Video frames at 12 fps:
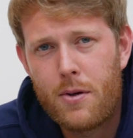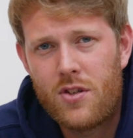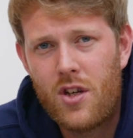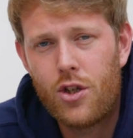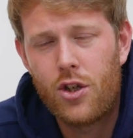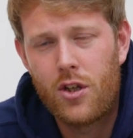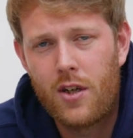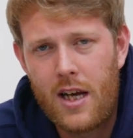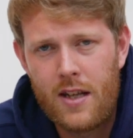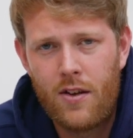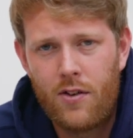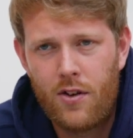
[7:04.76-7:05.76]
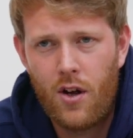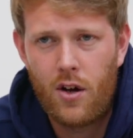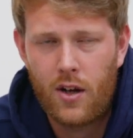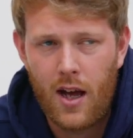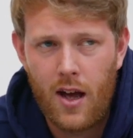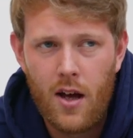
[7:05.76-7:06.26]
position in the
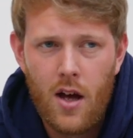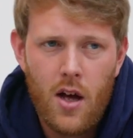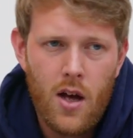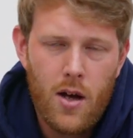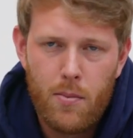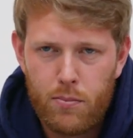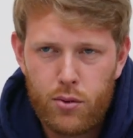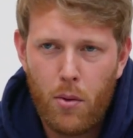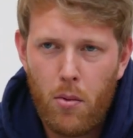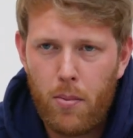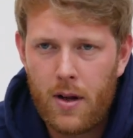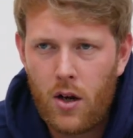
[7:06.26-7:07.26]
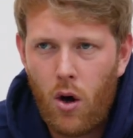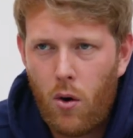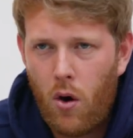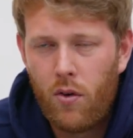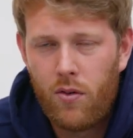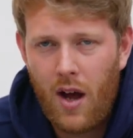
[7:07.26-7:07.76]
circuit. Probably not
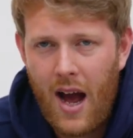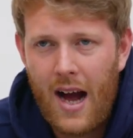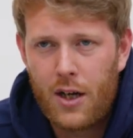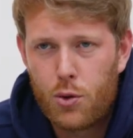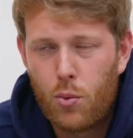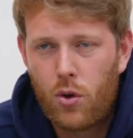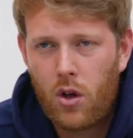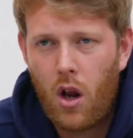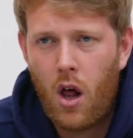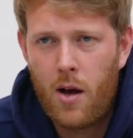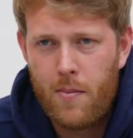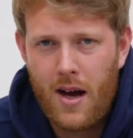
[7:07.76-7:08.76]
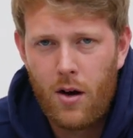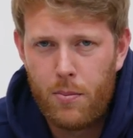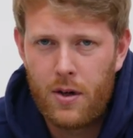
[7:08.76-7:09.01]
on actual climb out,